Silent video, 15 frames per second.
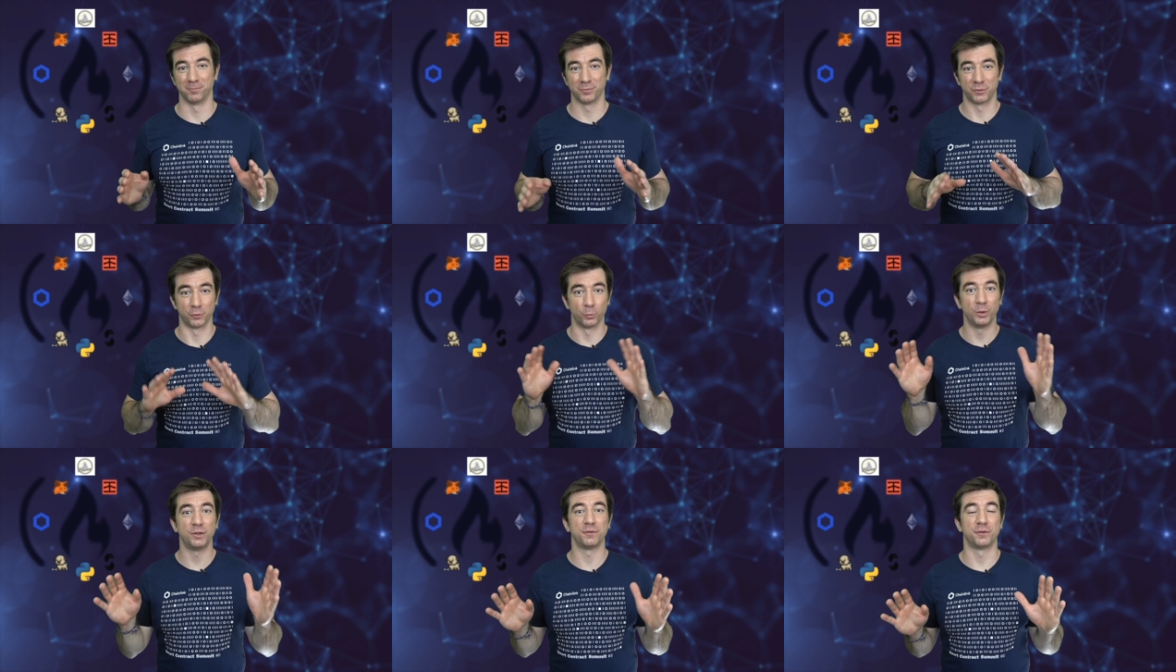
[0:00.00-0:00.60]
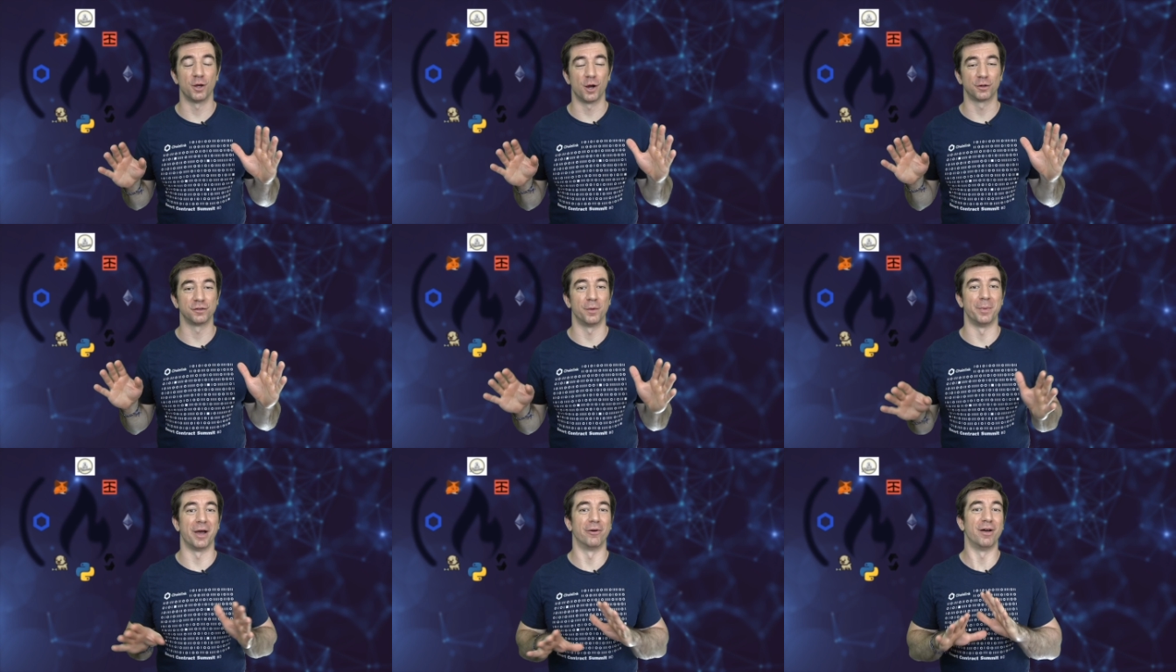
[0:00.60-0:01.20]
so we just talked
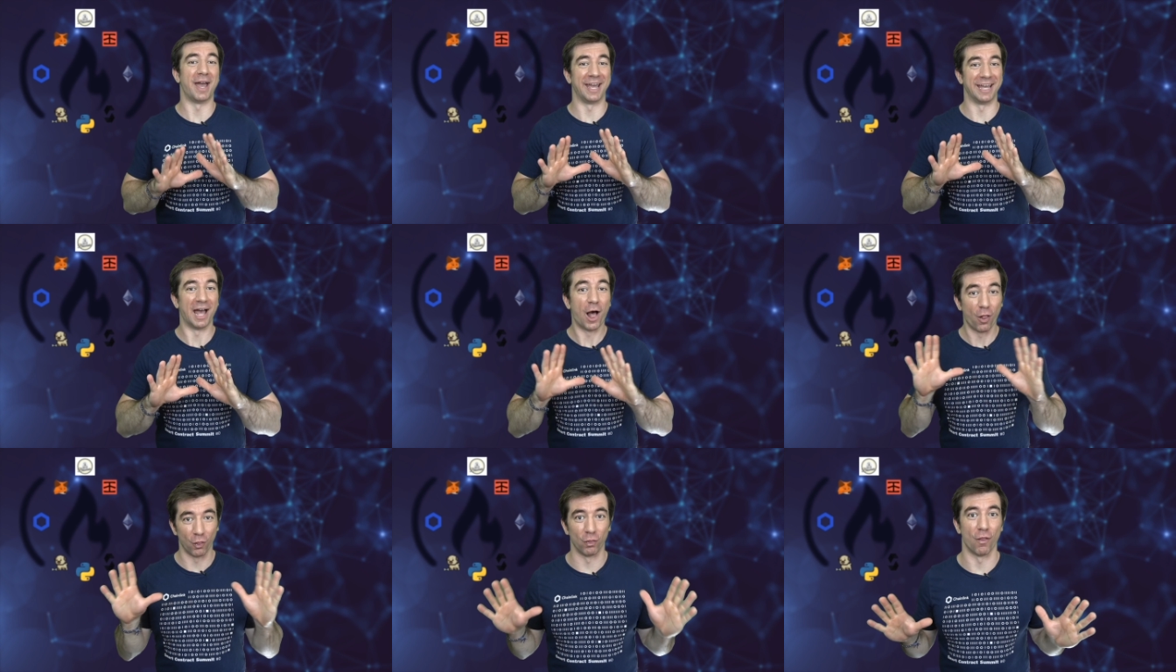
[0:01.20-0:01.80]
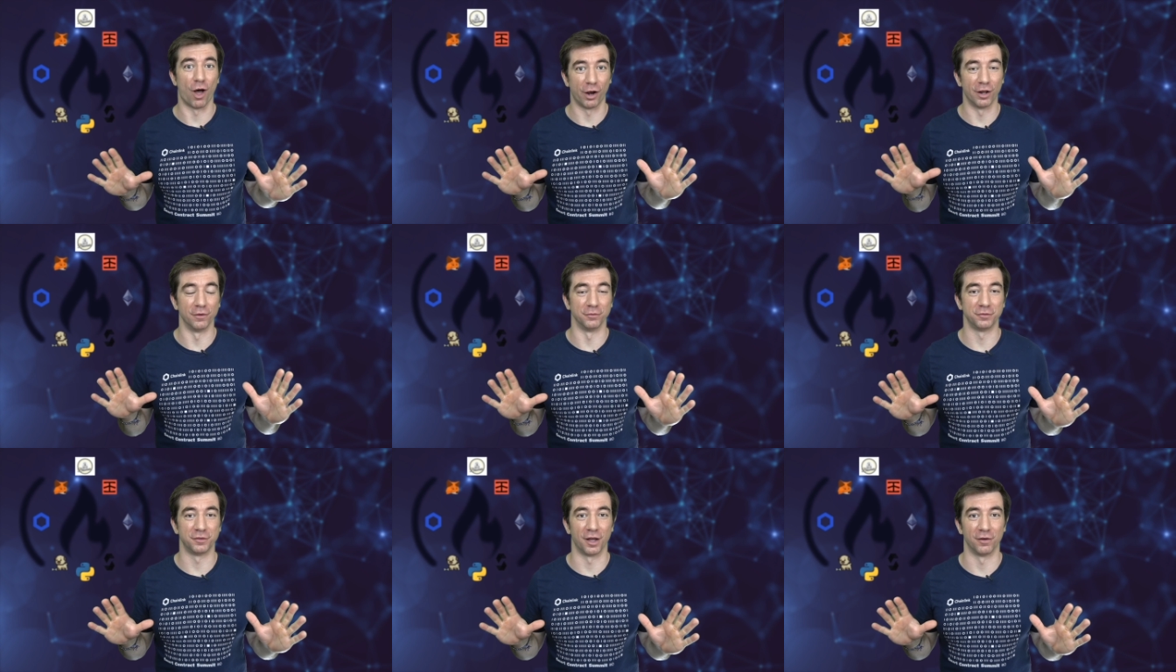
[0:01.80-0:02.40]
about a lot of
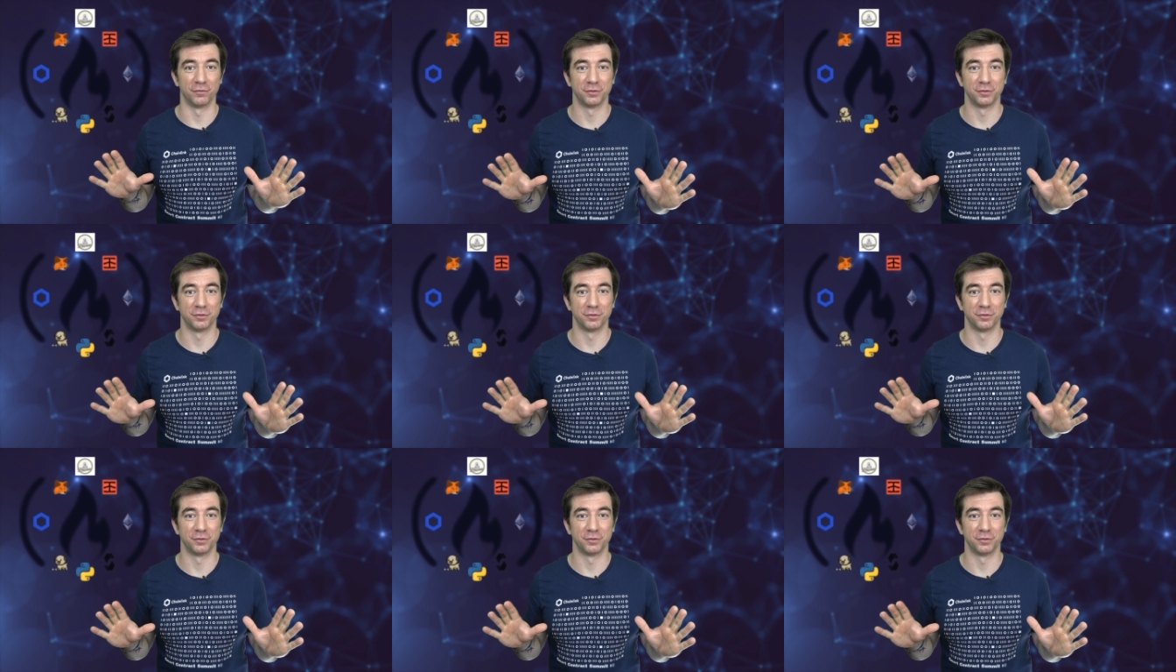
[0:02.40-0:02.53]
stuff.